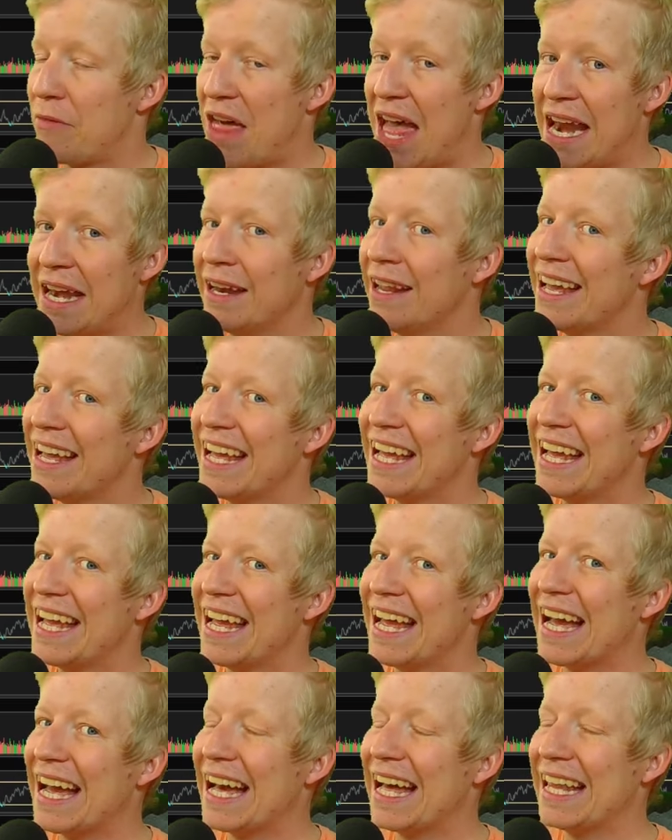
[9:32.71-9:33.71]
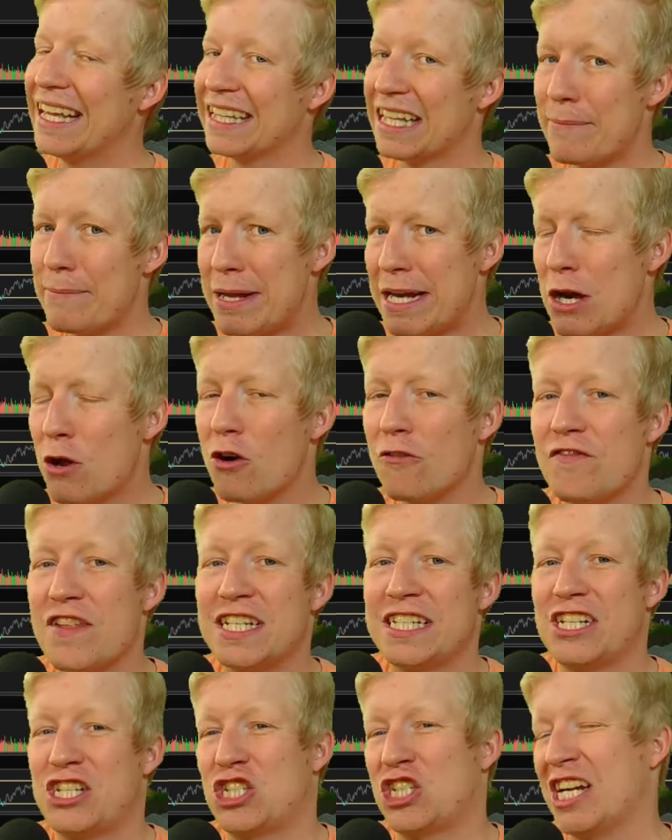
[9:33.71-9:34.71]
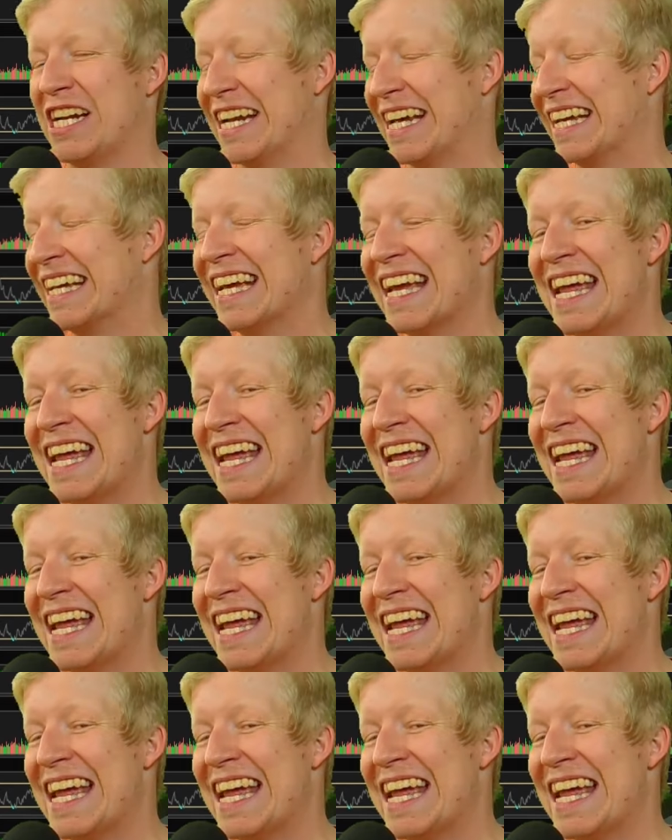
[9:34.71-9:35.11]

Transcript: Then let me know if this is cheating.